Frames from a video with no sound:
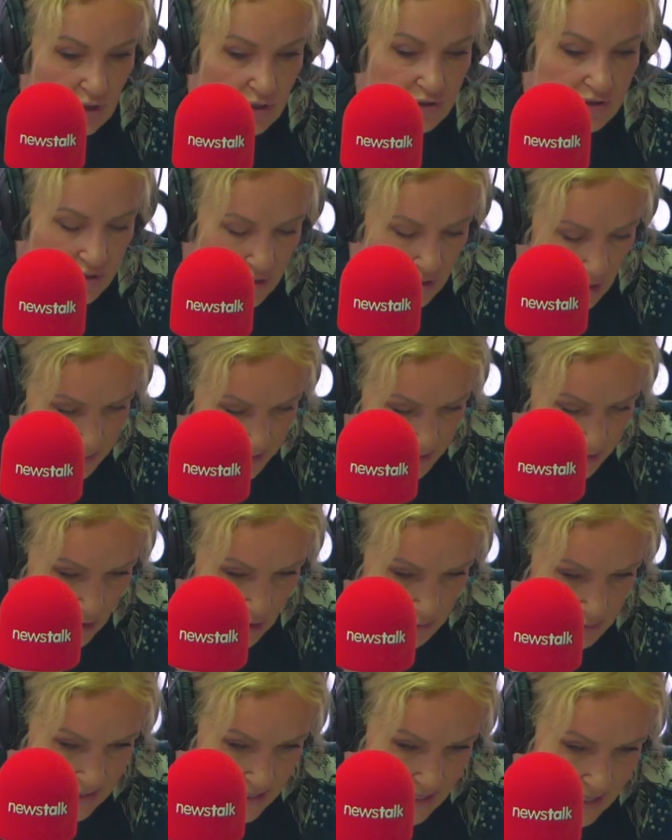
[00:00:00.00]
gusto, but
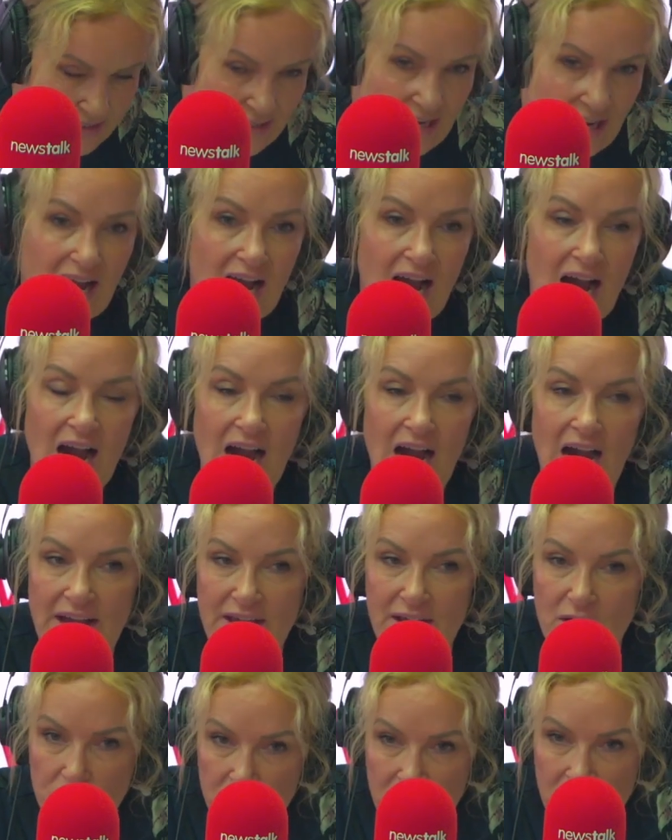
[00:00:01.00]
nobody else. I
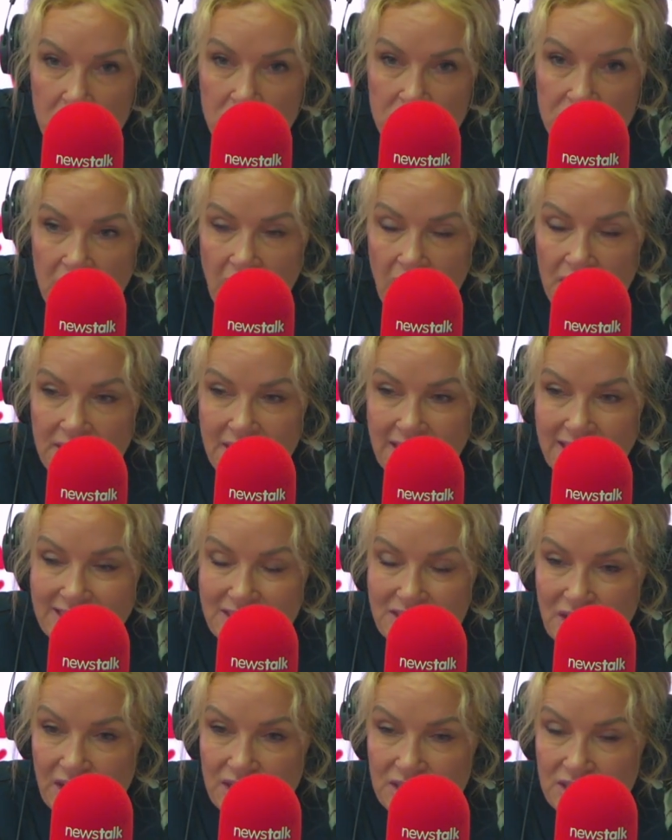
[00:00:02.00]
agree with you. I think it's
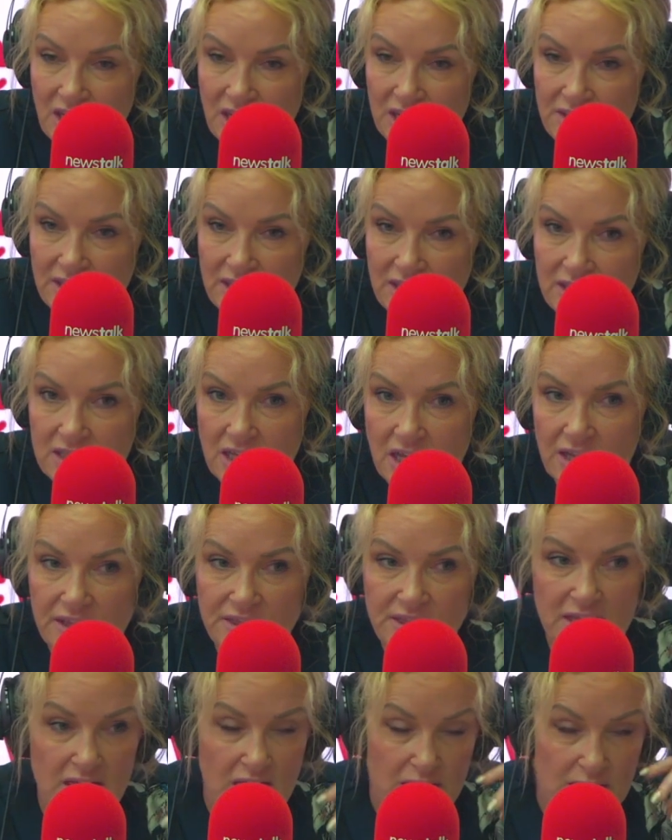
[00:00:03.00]
changing. I think
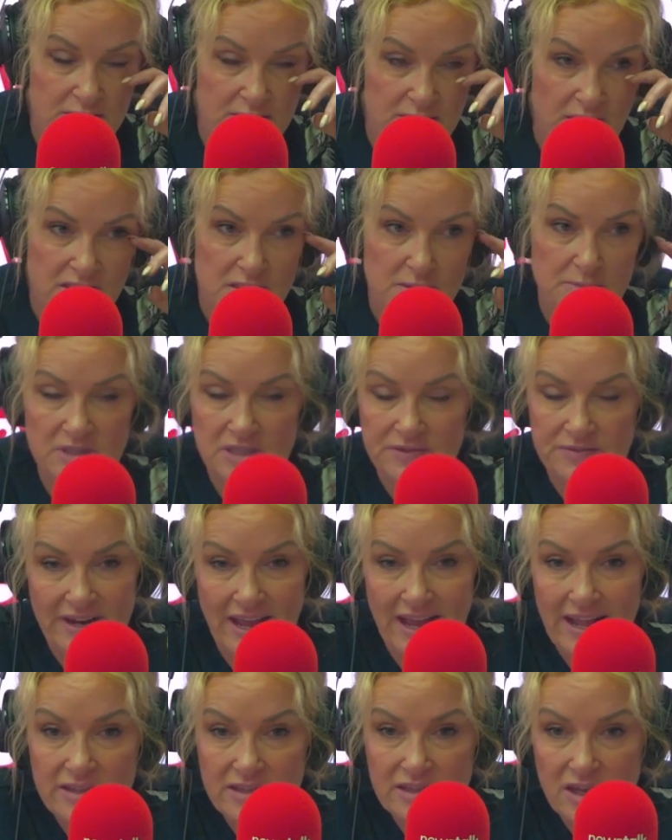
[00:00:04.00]
not so much even
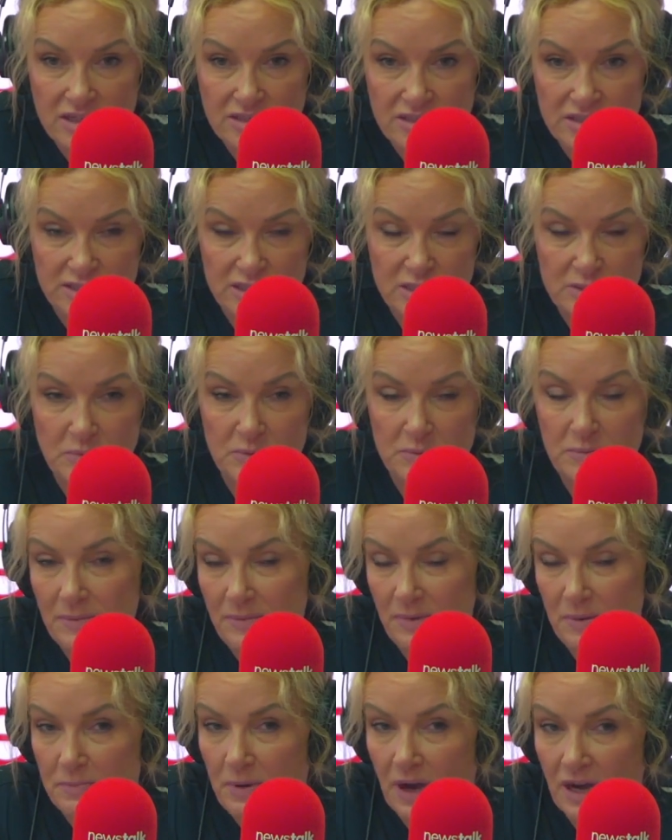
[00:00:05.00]
health consciousness, but
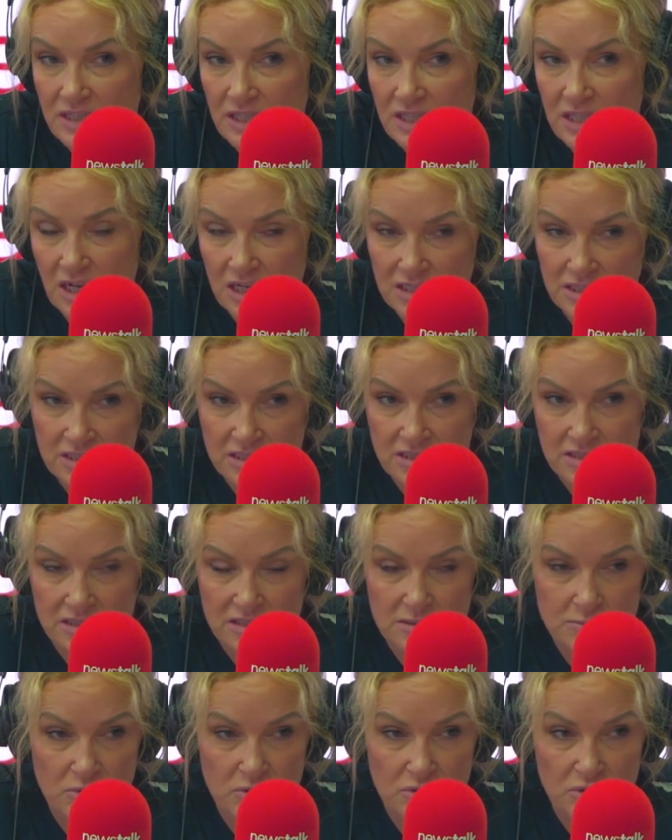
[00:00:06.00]
maybe body consciousness
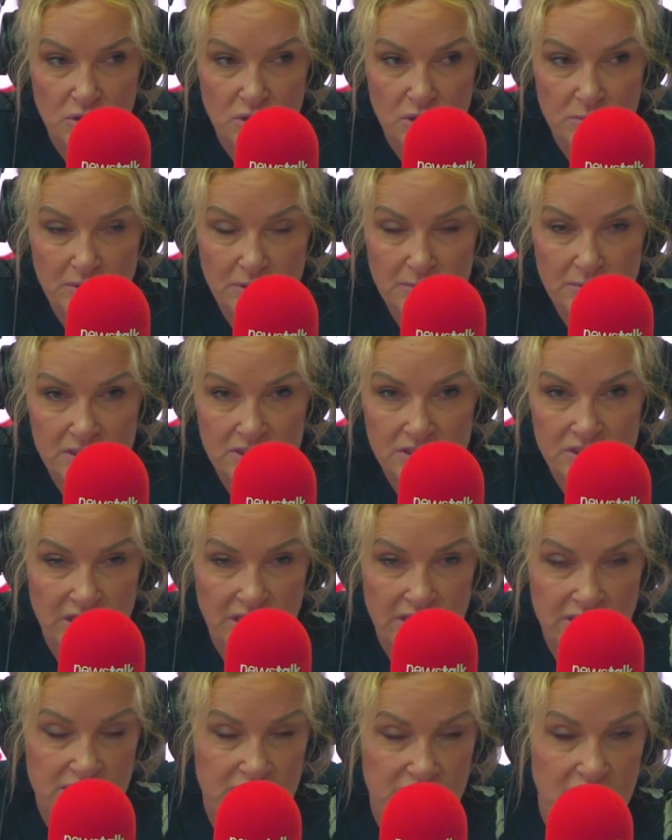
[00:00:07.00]
among younger people has
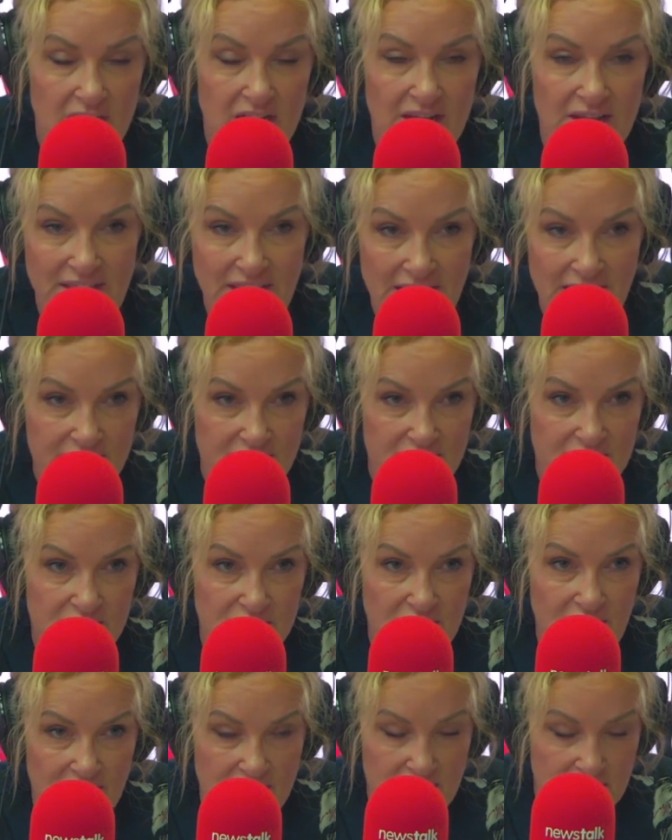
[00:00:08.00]
changed their
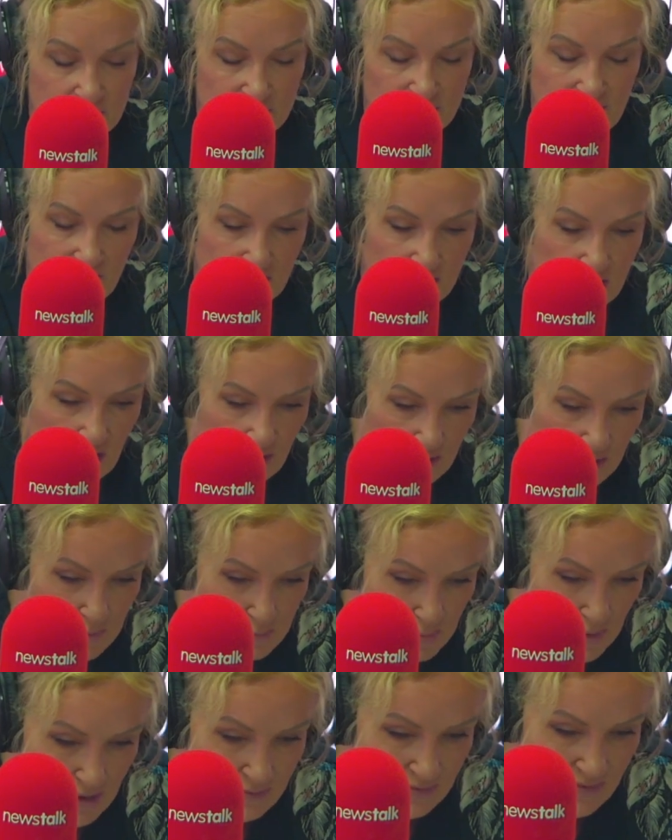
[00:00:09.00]
interaction with alcohol,
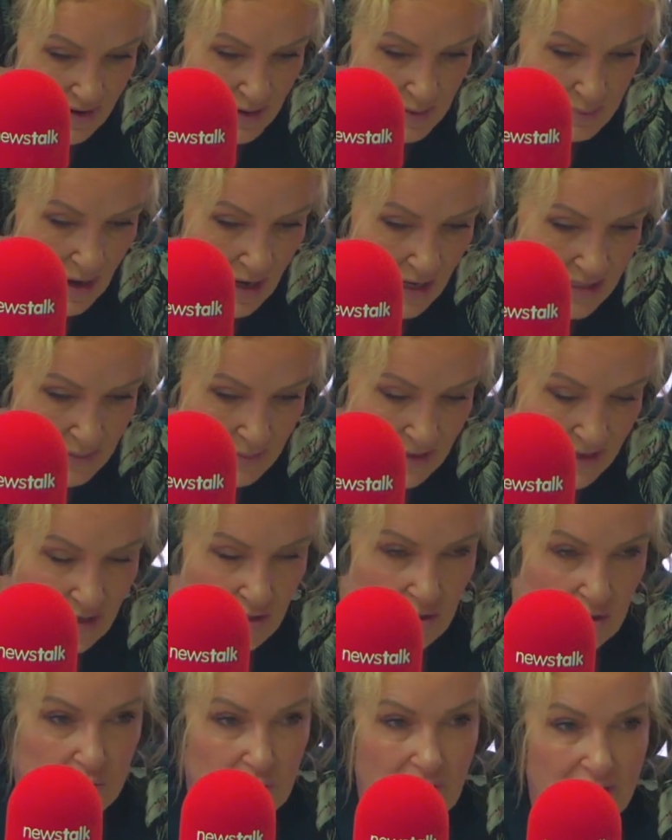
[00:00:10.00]
and very possibly in a
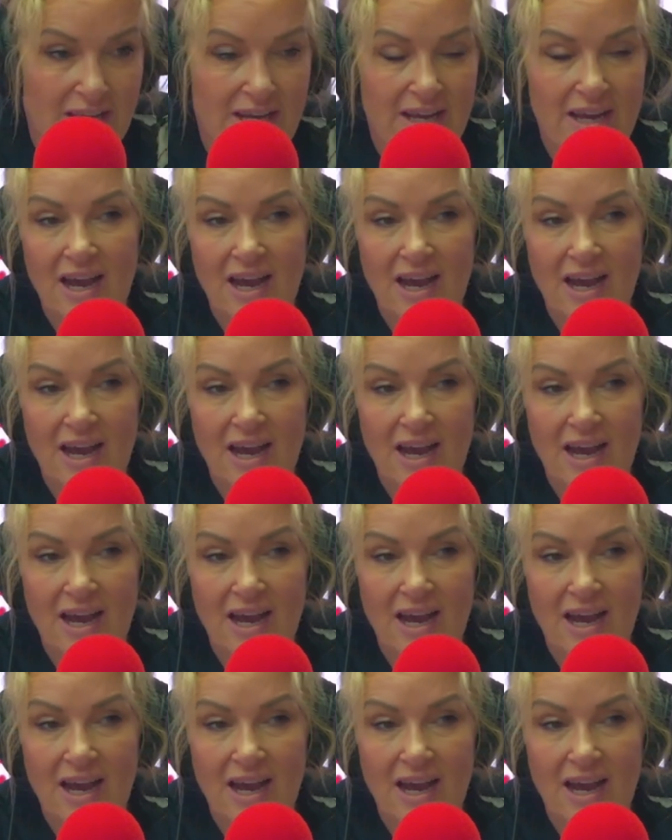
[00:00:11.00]
good way.